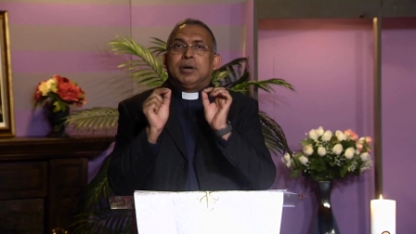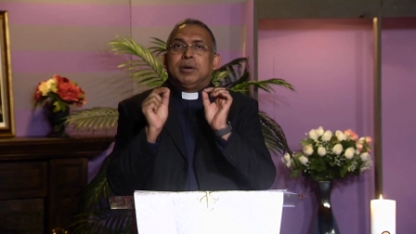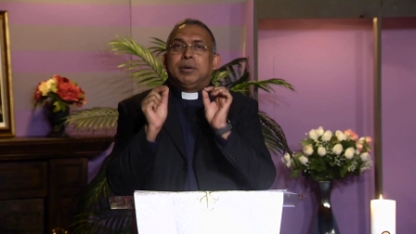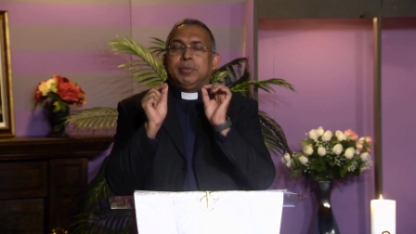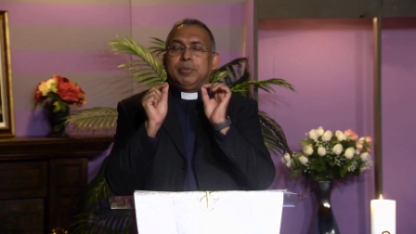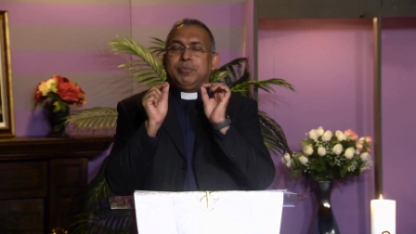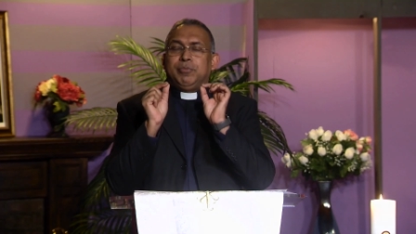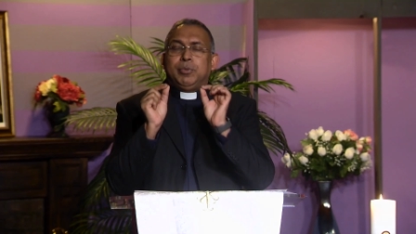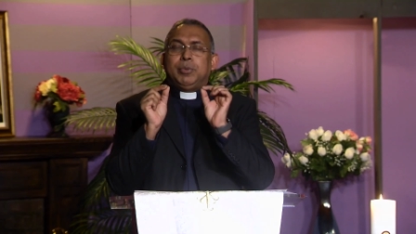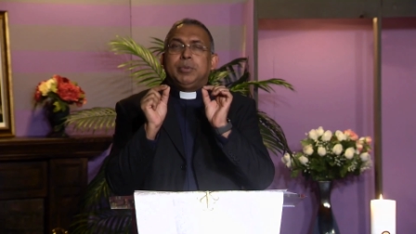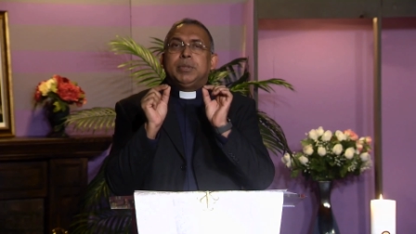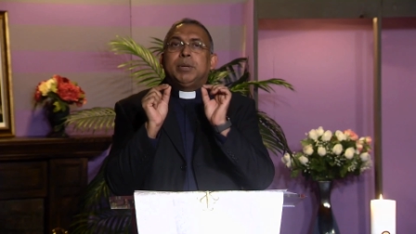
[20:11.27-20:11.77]

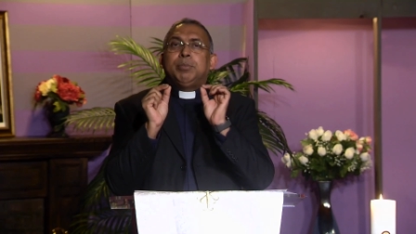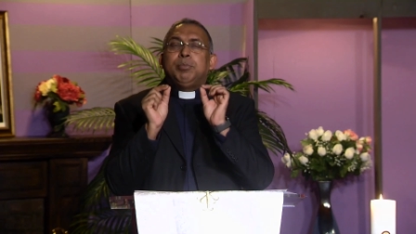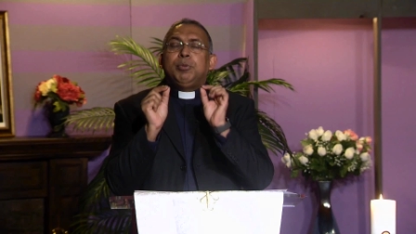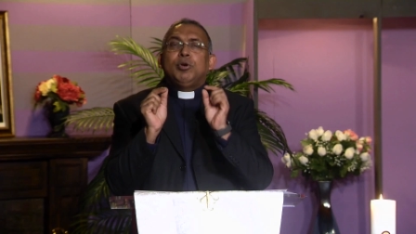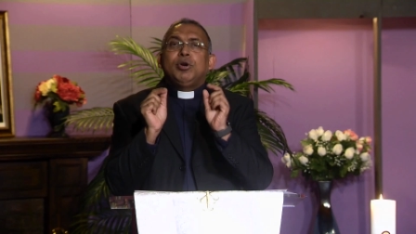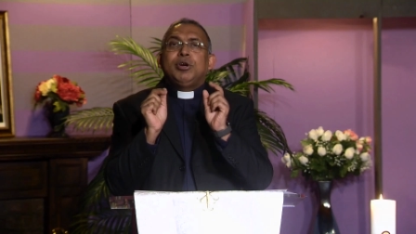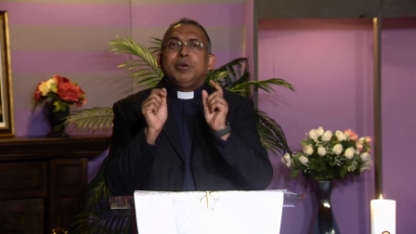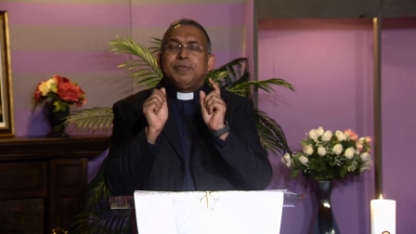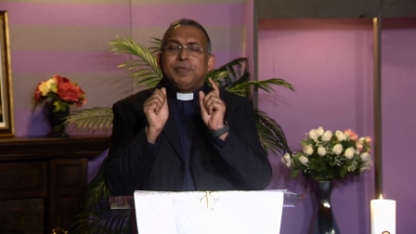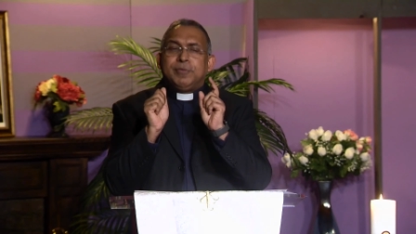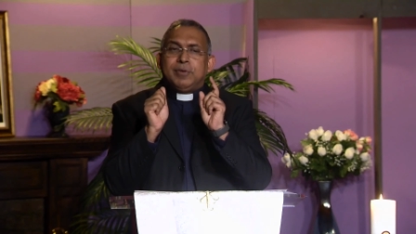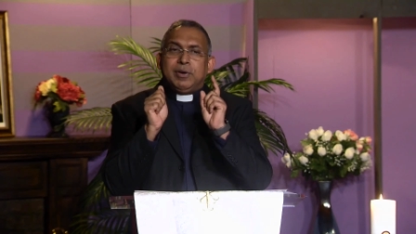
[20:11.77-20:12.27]
uh, the
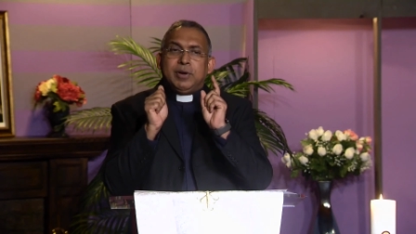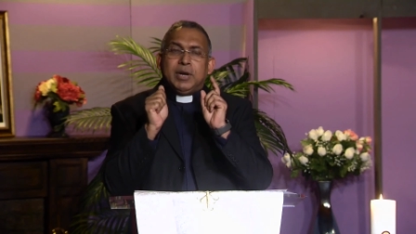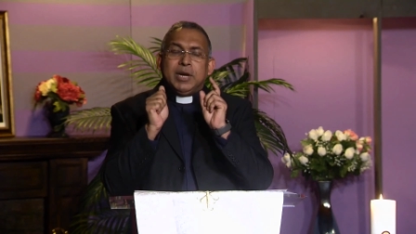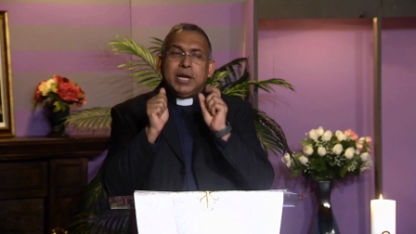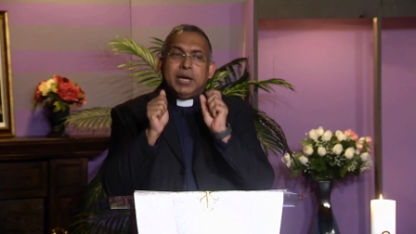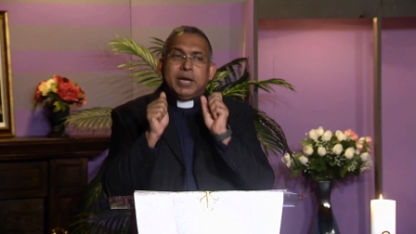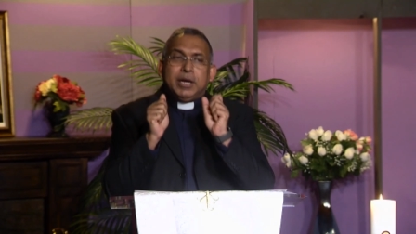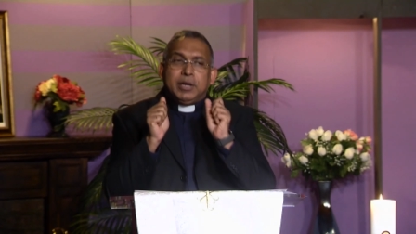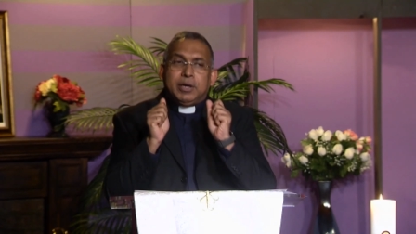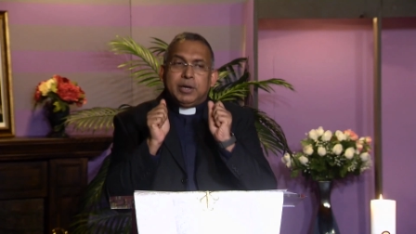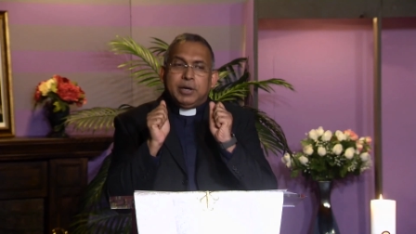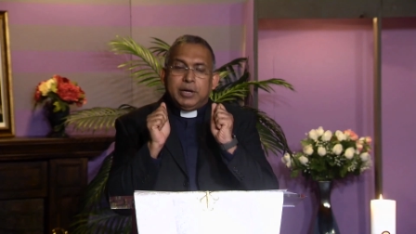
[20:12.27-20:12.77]
beautiful
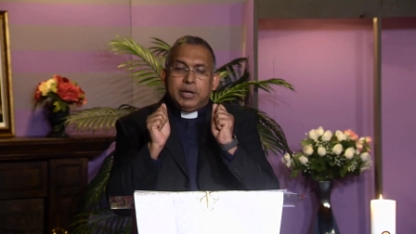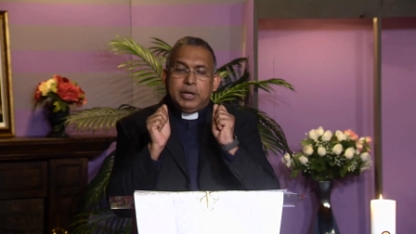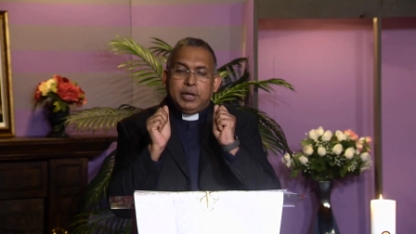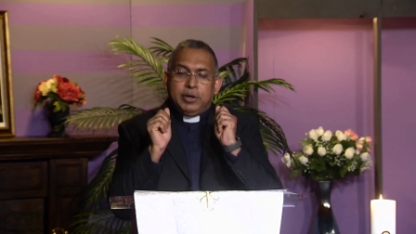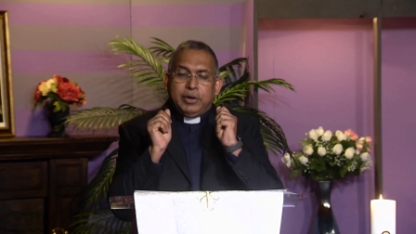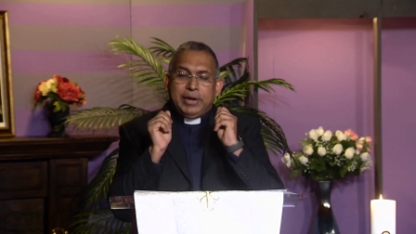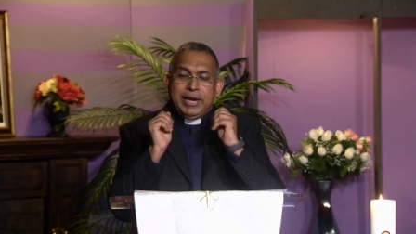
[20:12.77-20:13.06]
uh, you know,